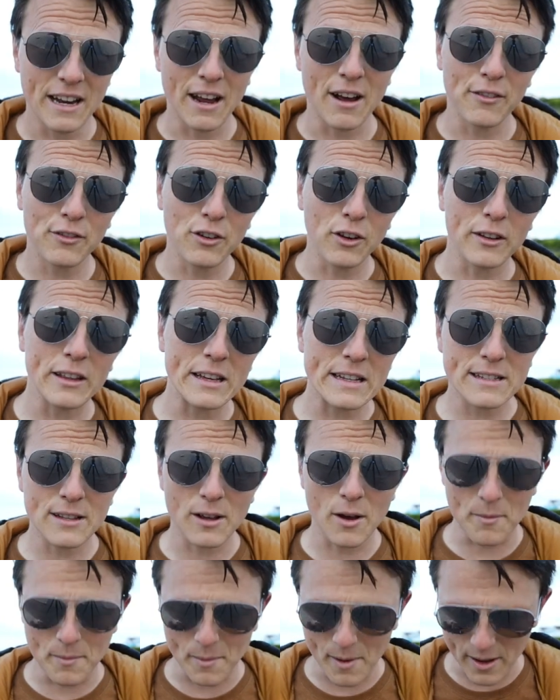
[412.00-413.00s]
Now, I've got this
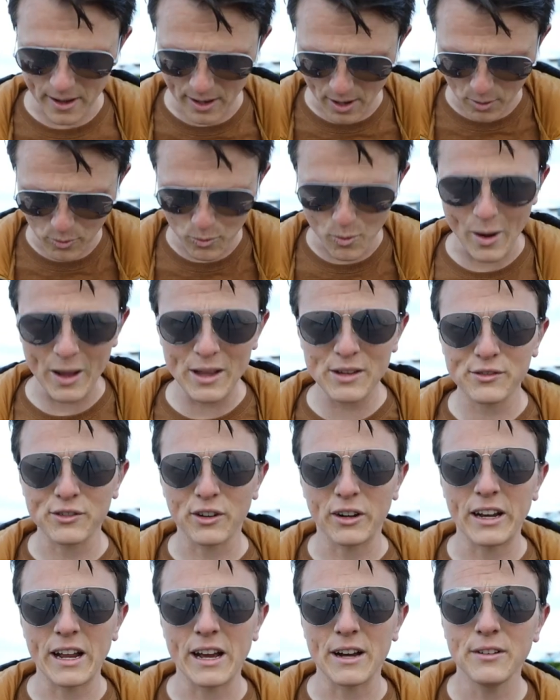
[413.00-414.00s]
on my waist
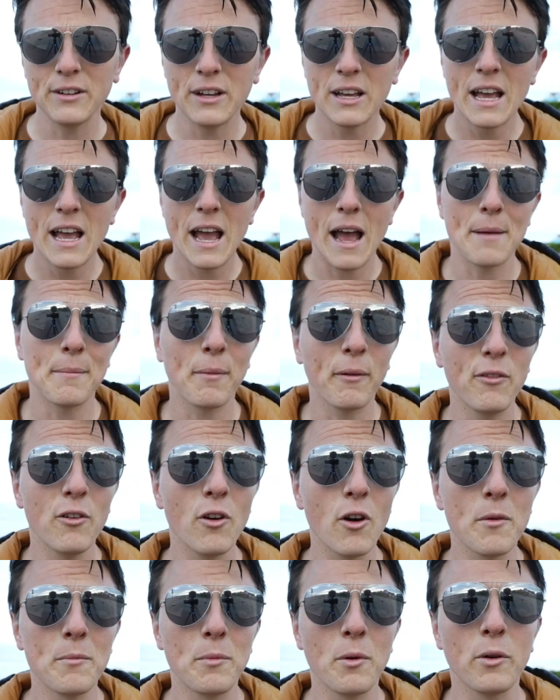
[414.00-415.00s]
right now, and
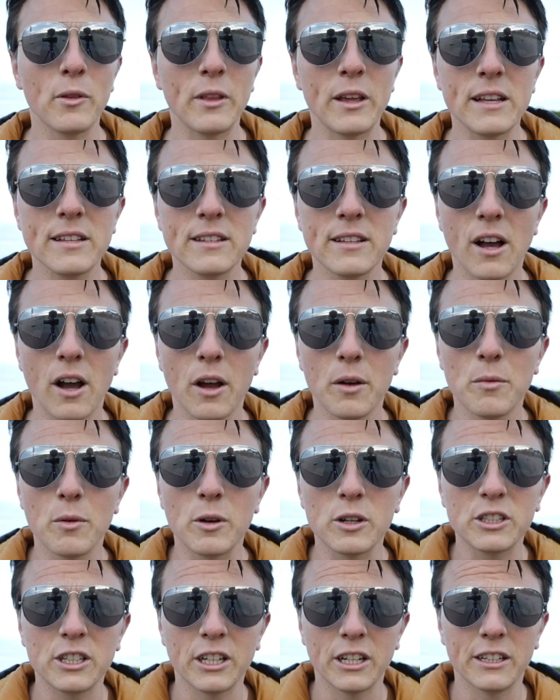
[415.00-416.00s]
before I bought this, I
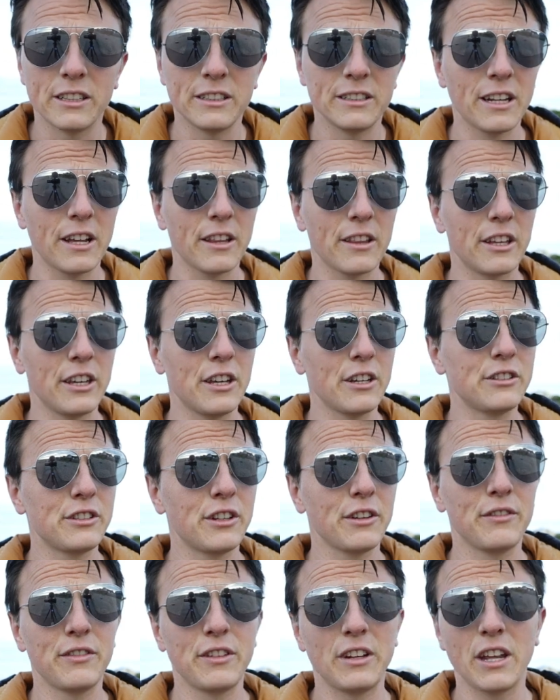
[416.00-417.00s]
watched another
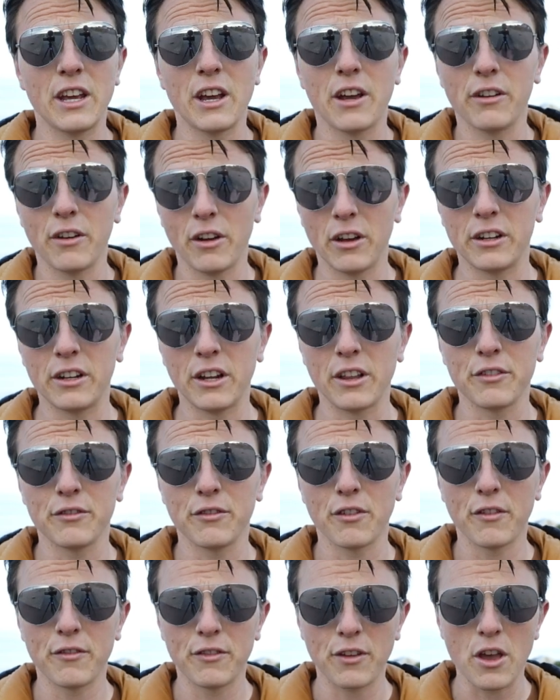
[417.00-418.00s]
YouTube video, another
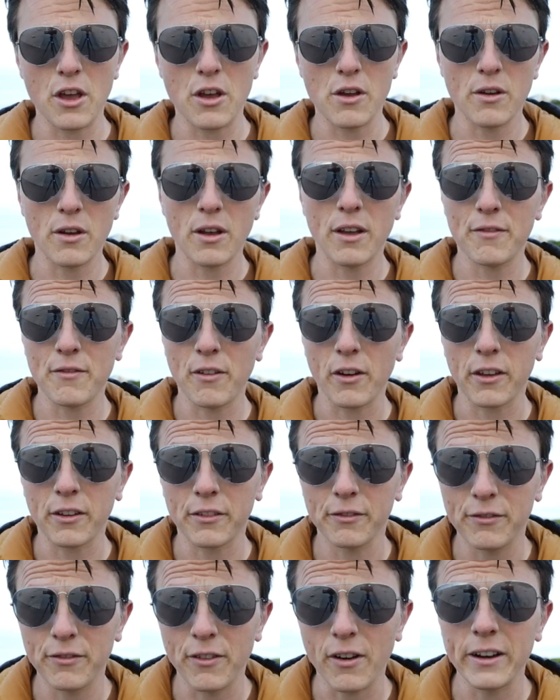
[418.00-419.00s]
review. If I
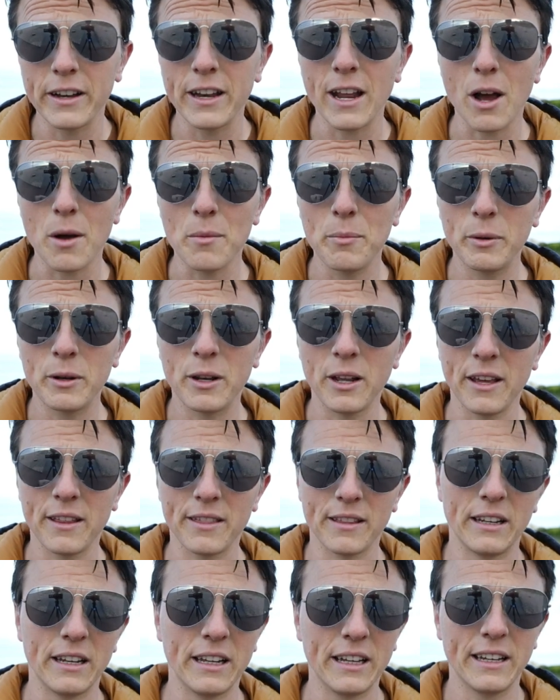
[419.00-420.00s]
can find it, I'll put it
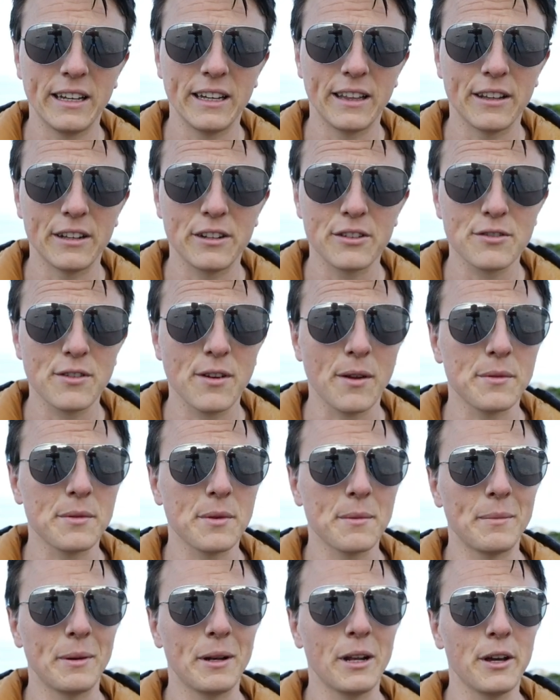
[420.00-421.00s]
in the link in the
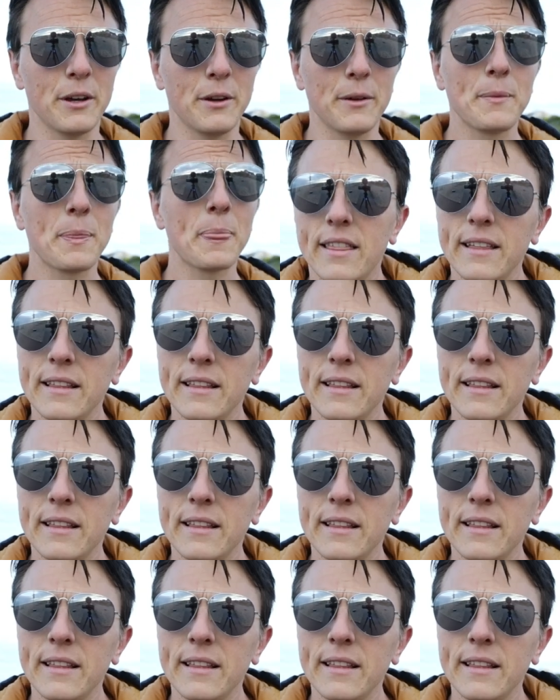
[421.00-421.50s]
description below. I